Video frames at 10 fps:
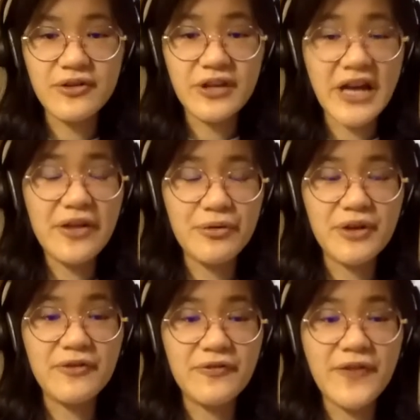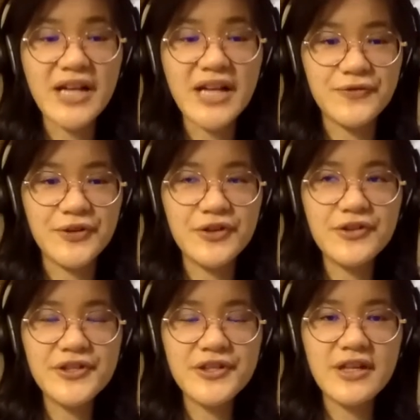gathering of facts
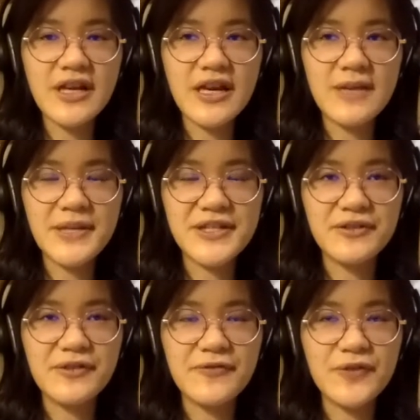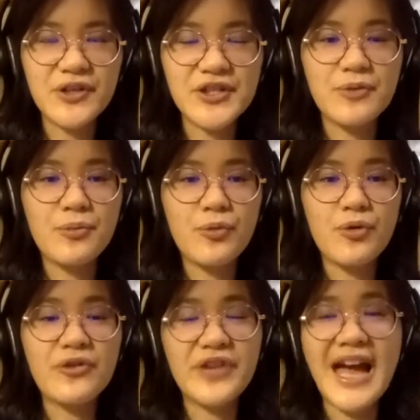first and basically focused on
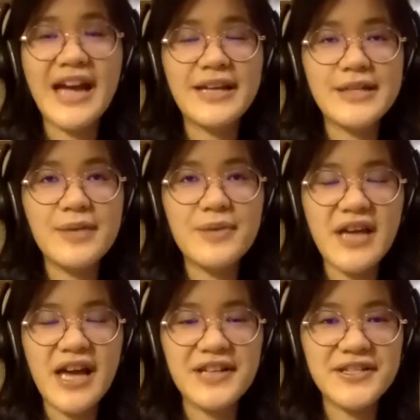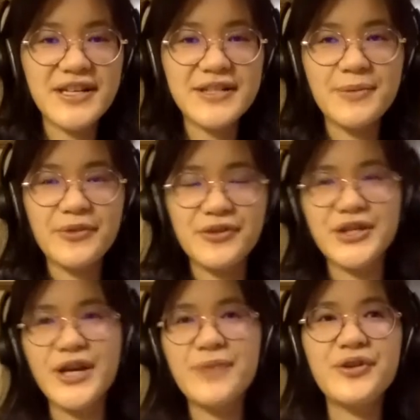more on the academic essays about the
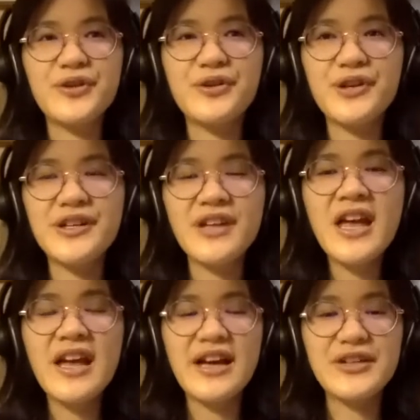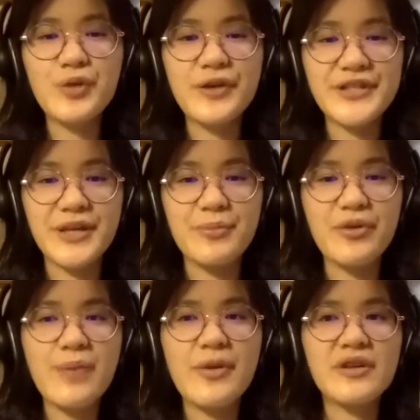time period as well as like
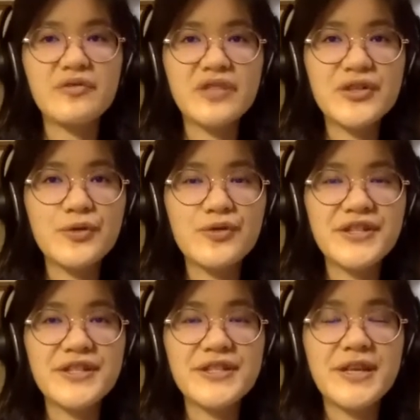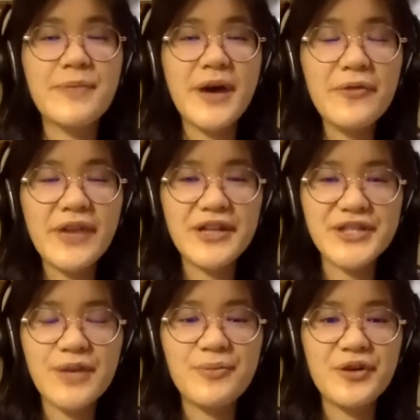primary resources about that
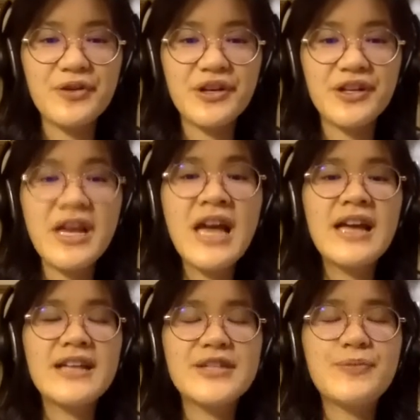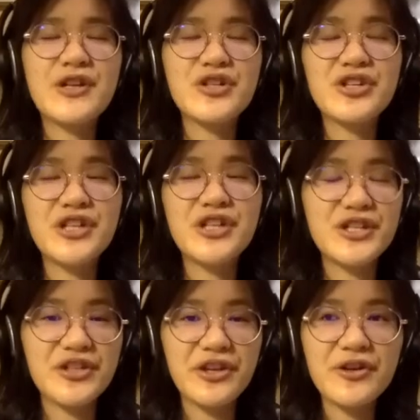time period, especially
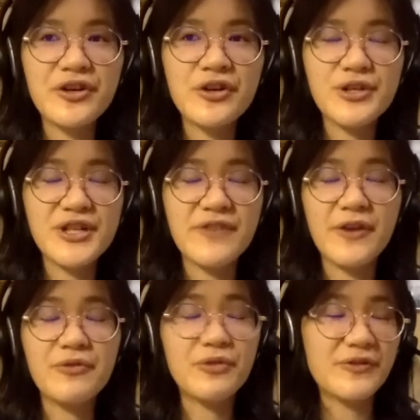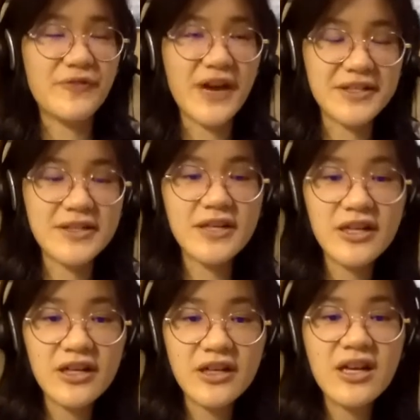Yiddish theater, which I found really
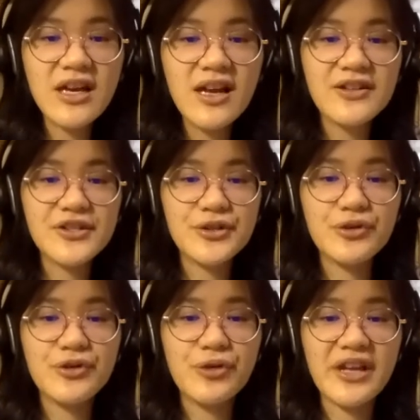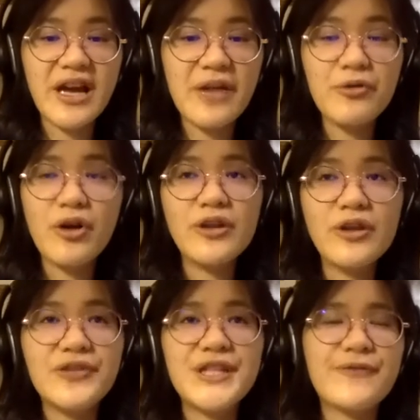fascinating. So I gathered all
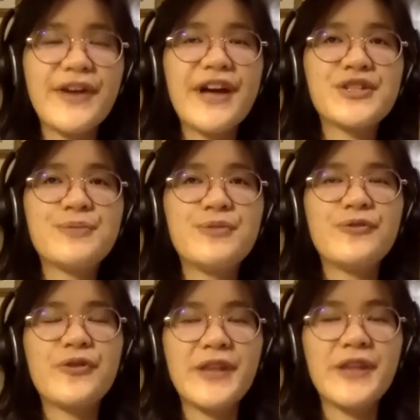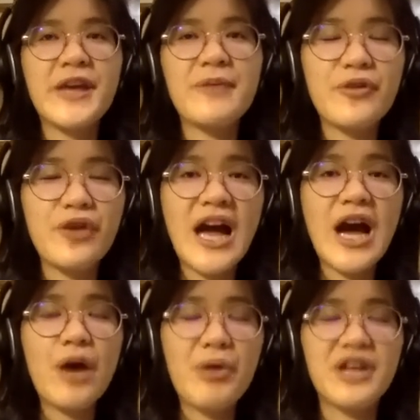of these facts before thinking about
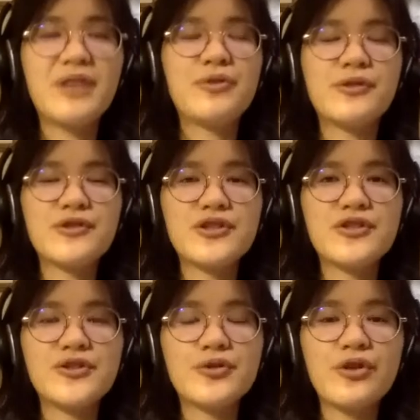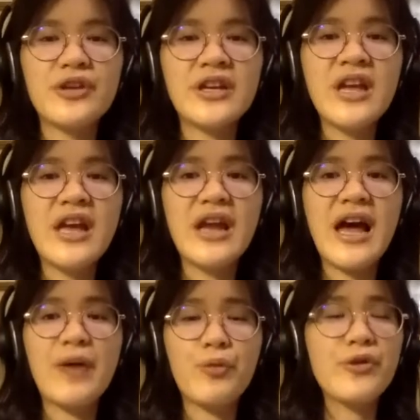how I can approach the story and
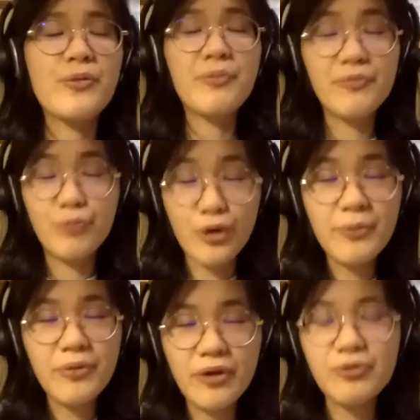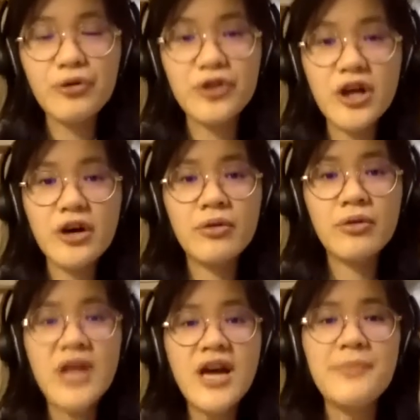where the plot will
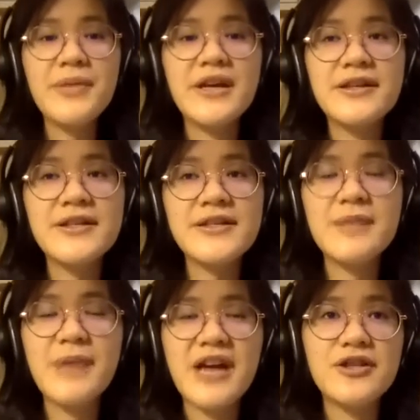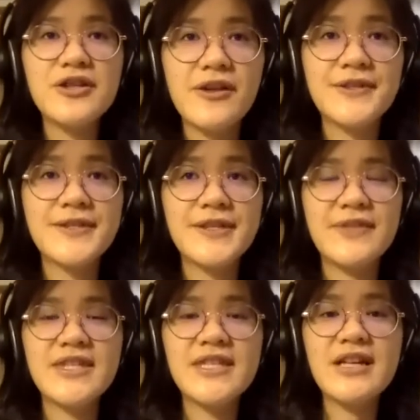go, because back in
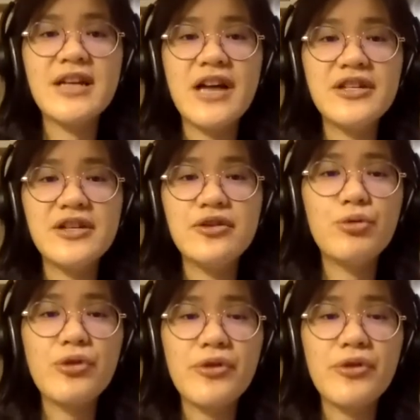2017 I didn't know where the